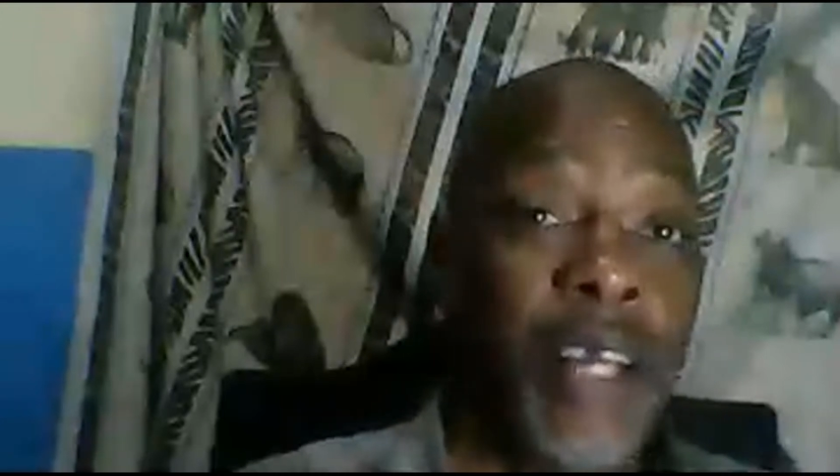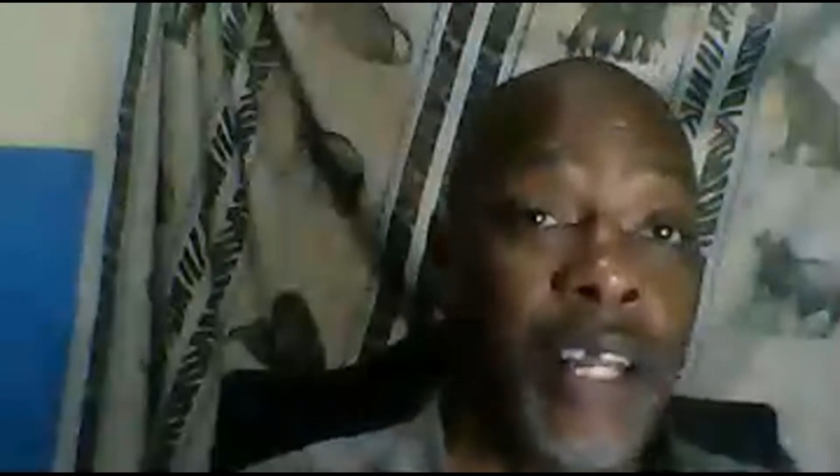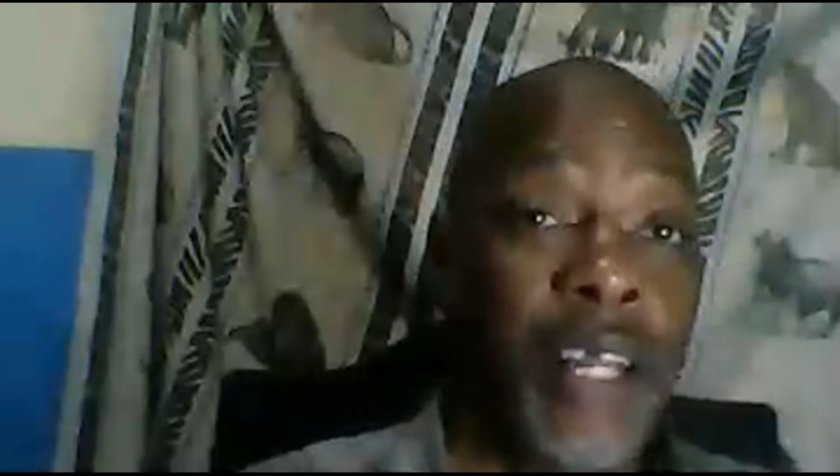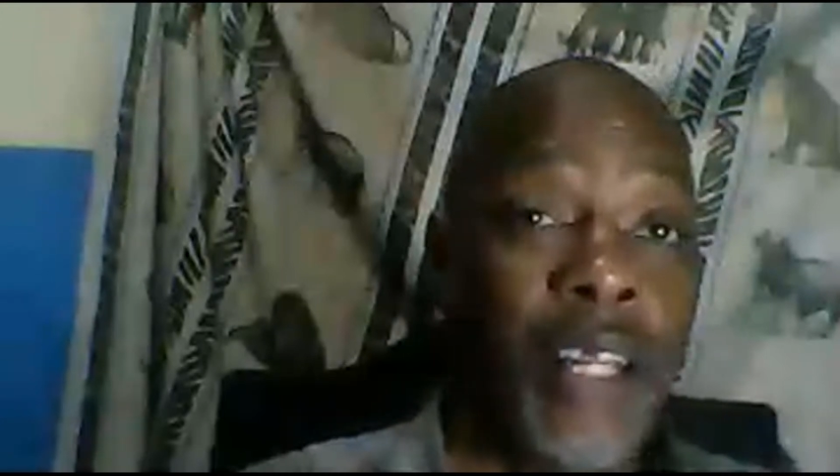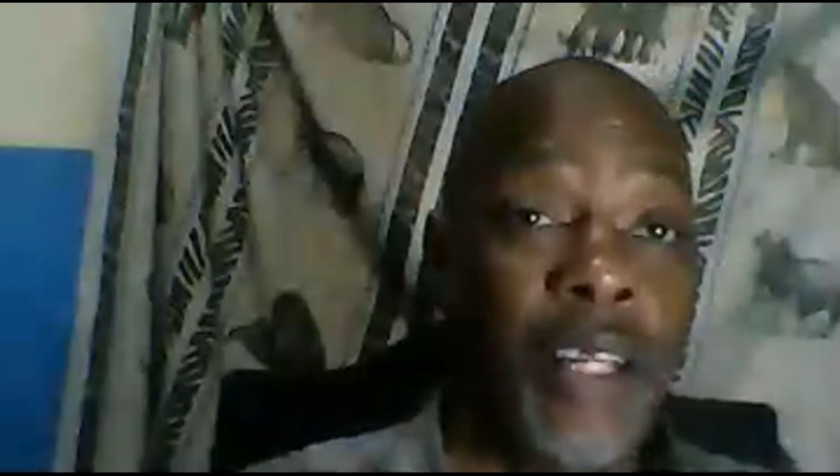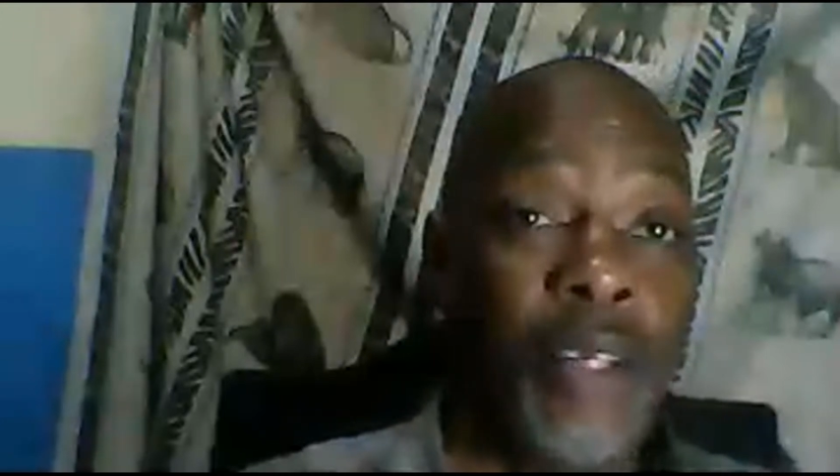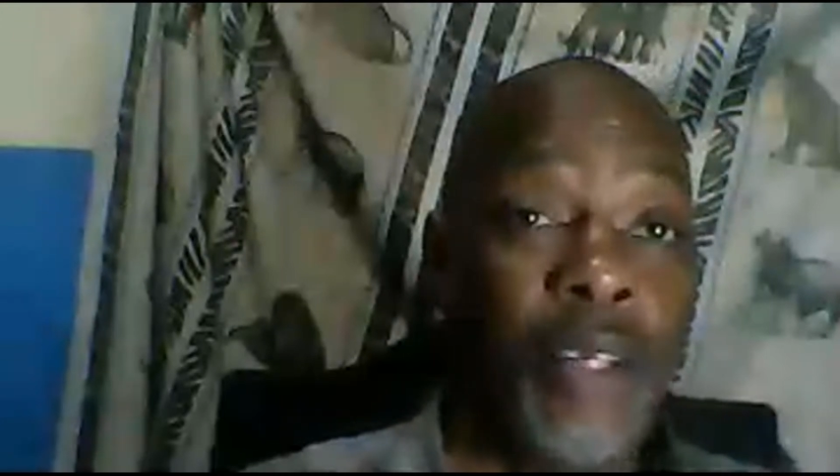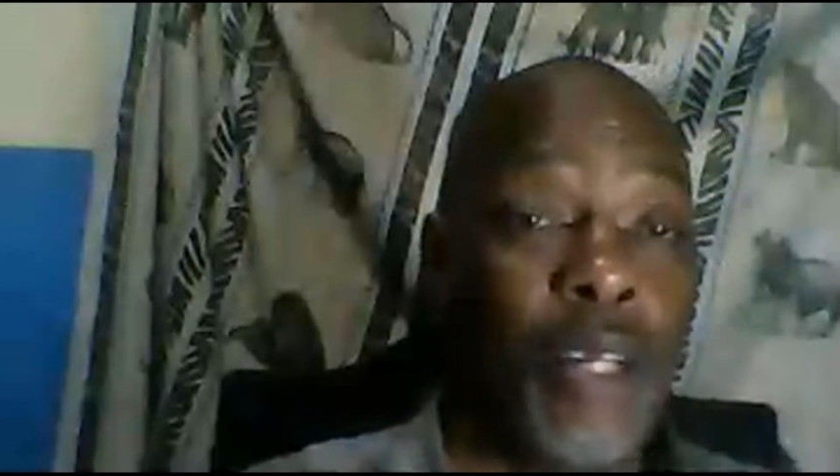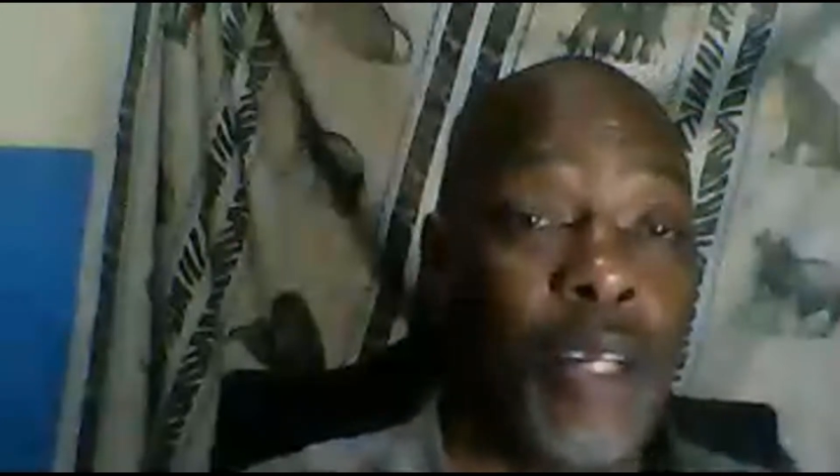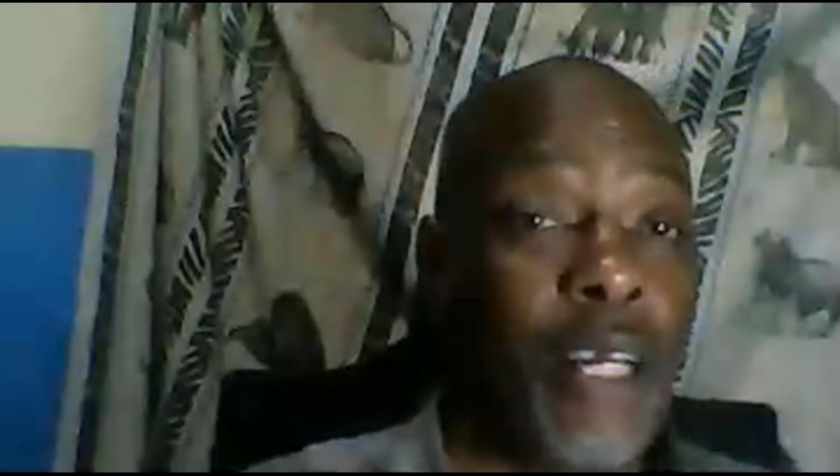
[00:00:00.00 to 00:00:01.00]
and
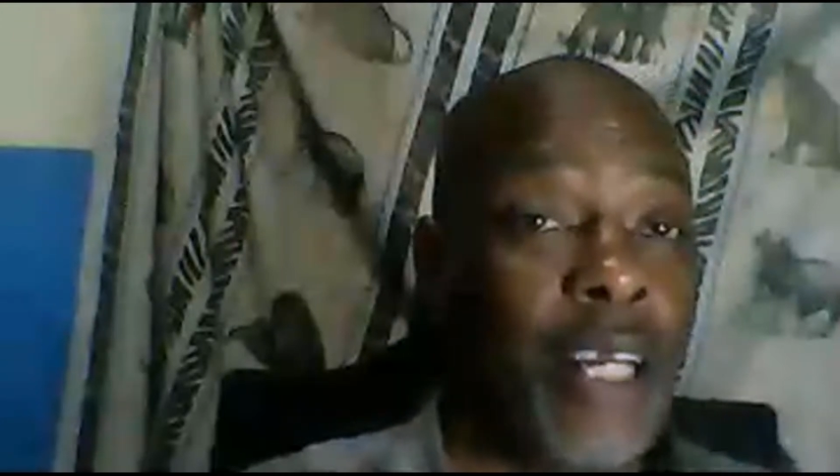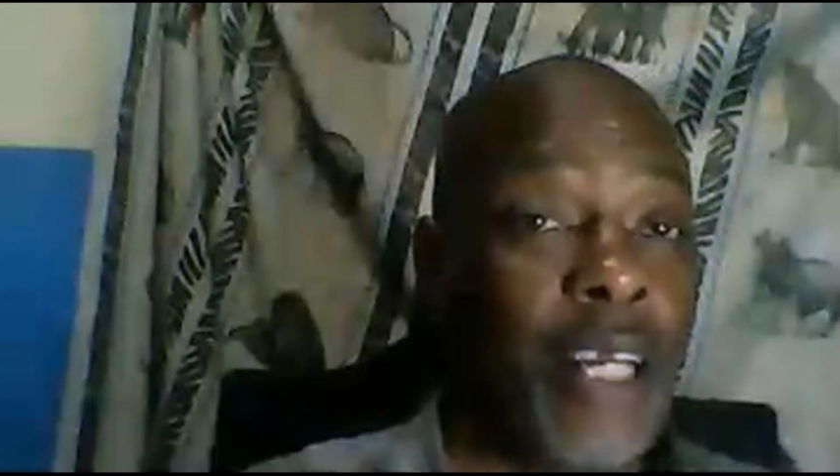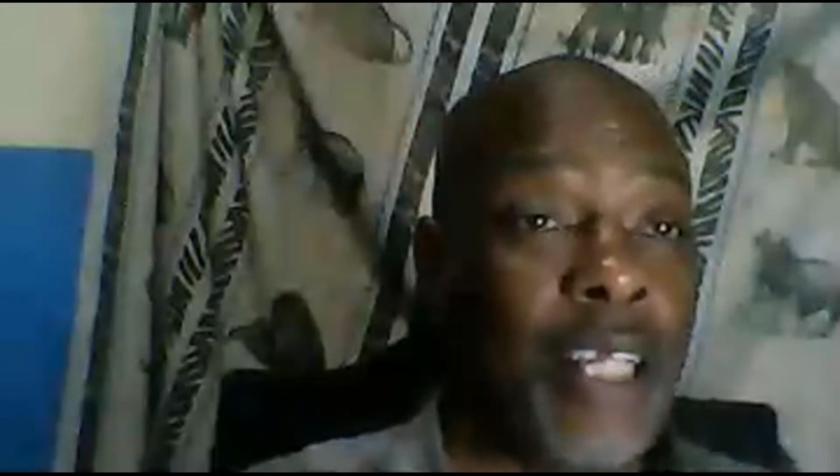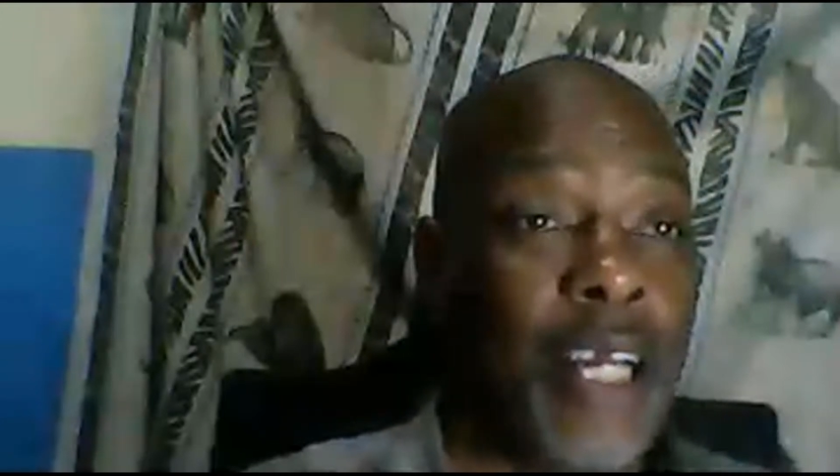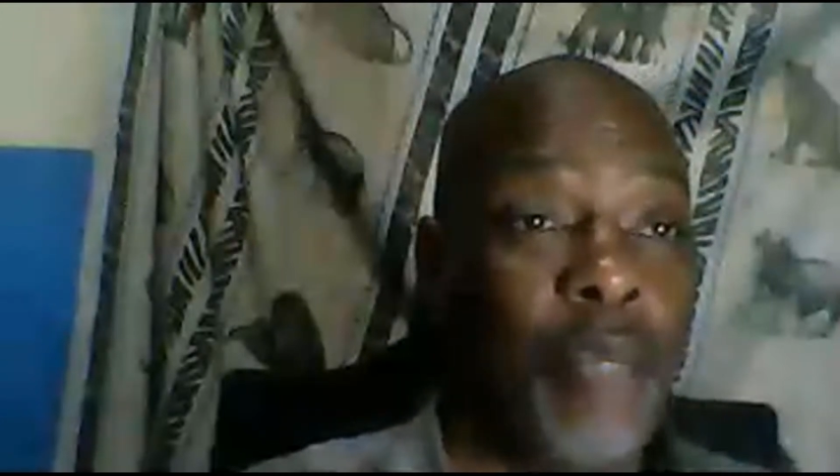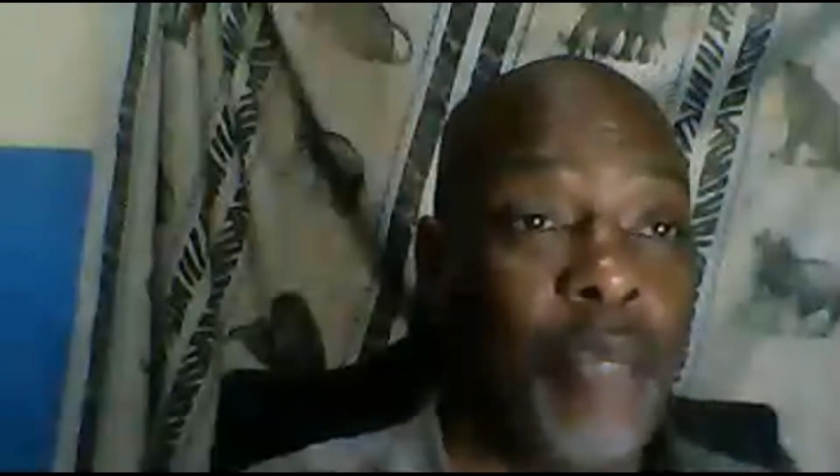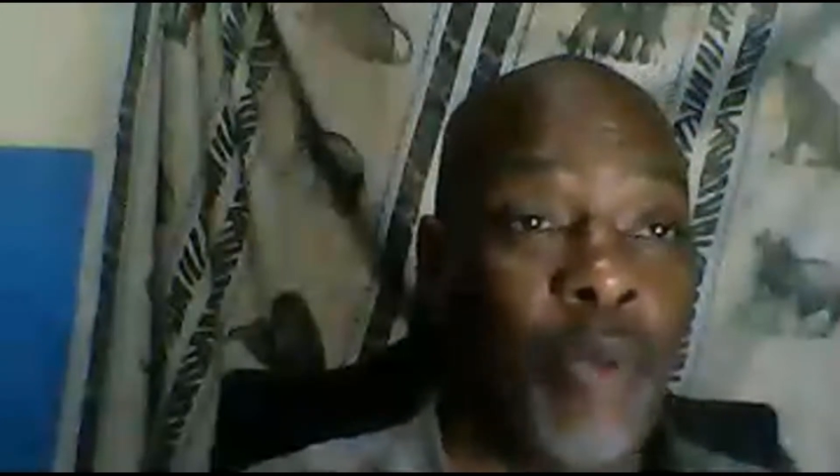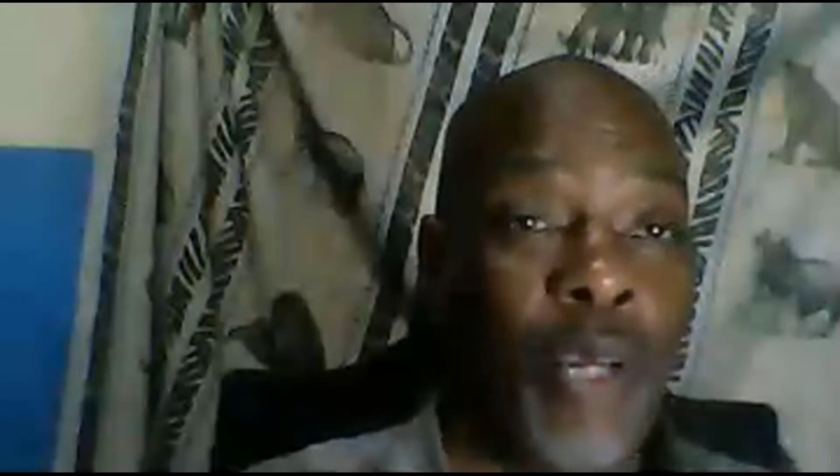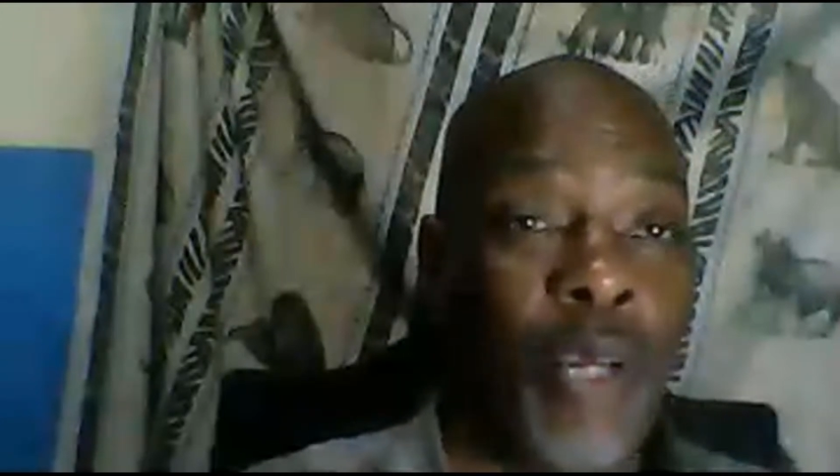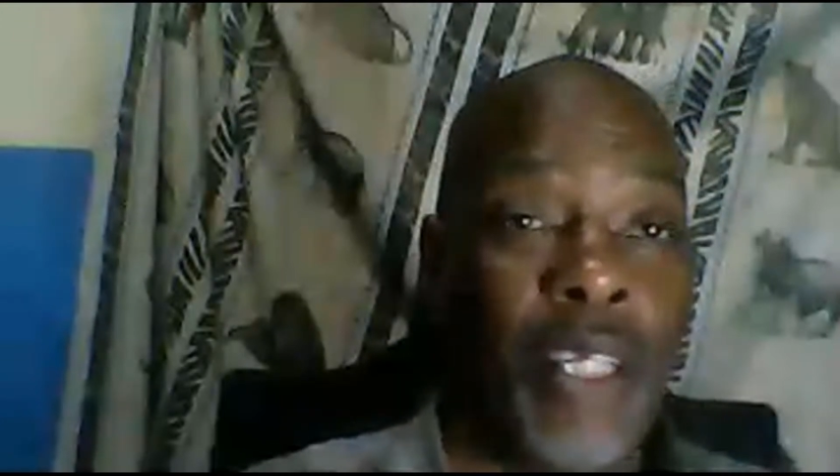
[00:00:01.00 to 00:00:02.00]
you know, looking like
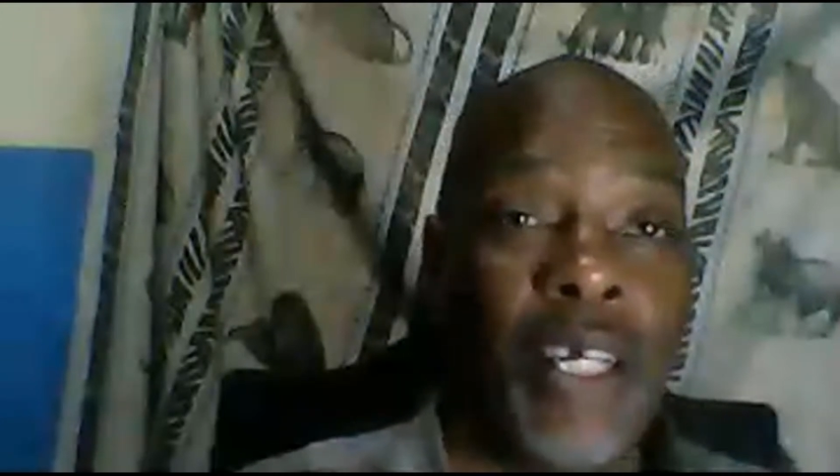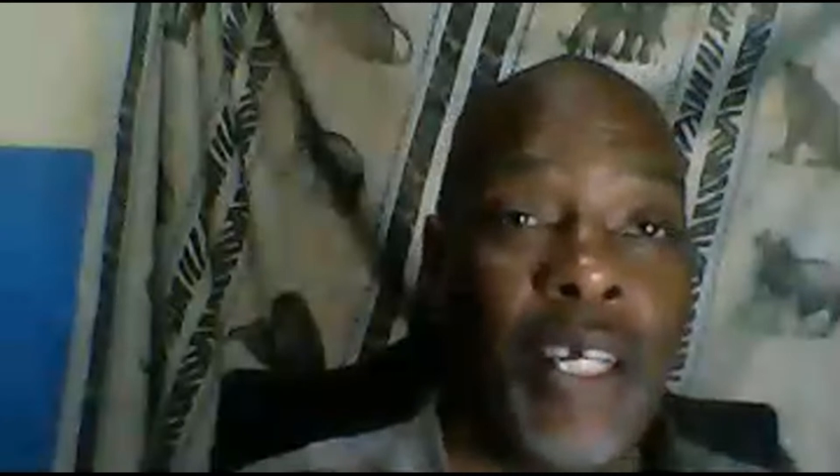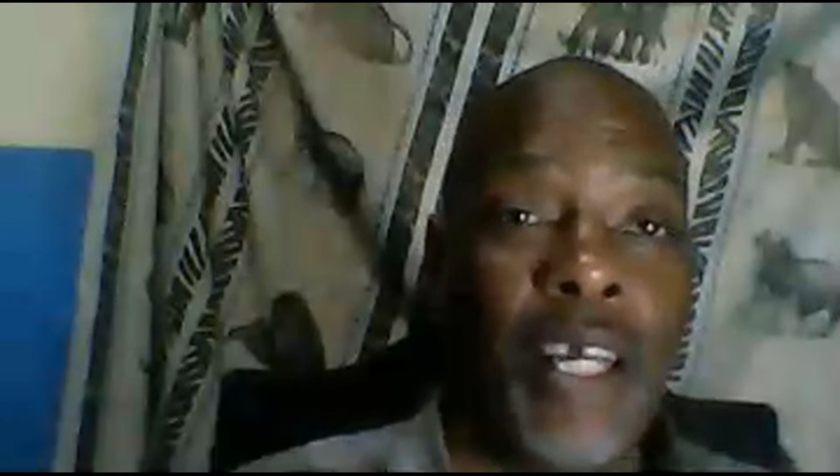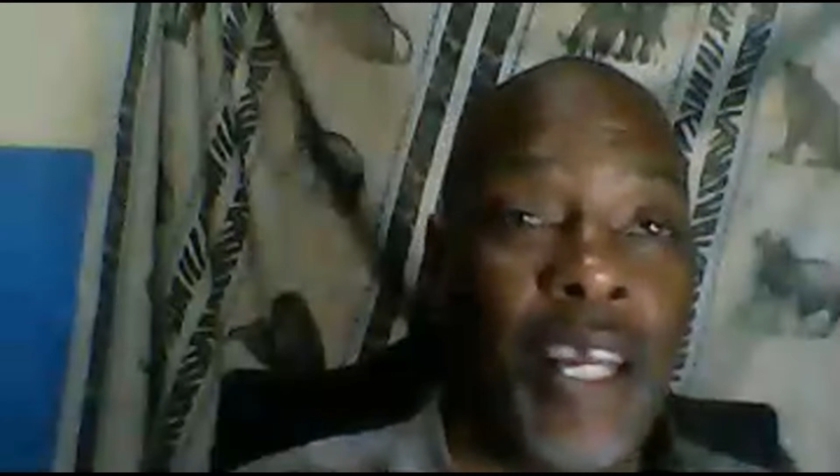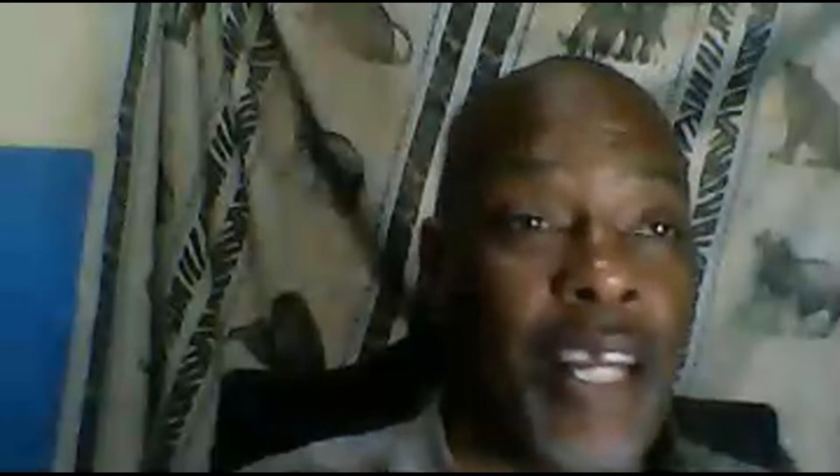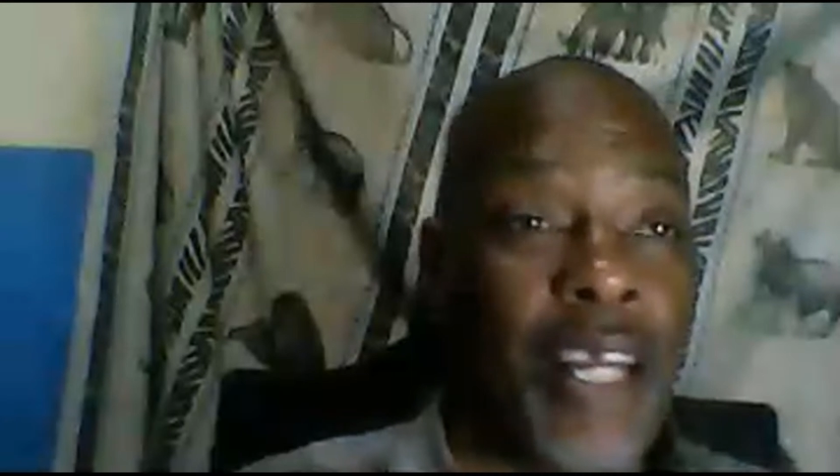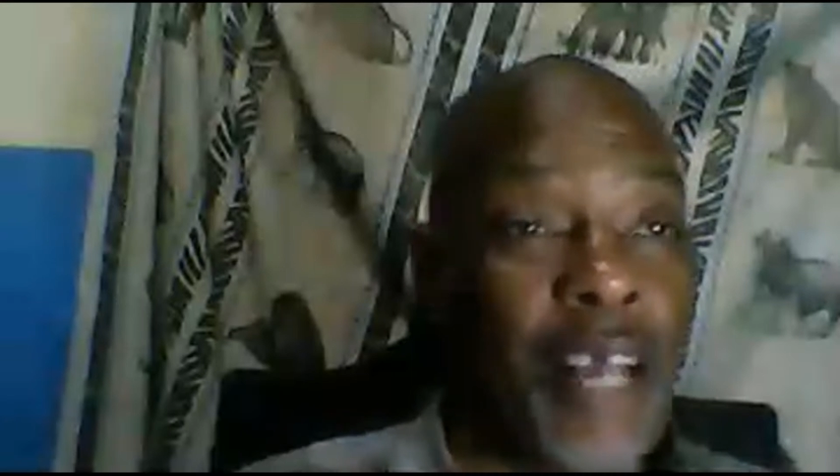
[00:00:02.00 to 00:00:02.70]
they're unemployed.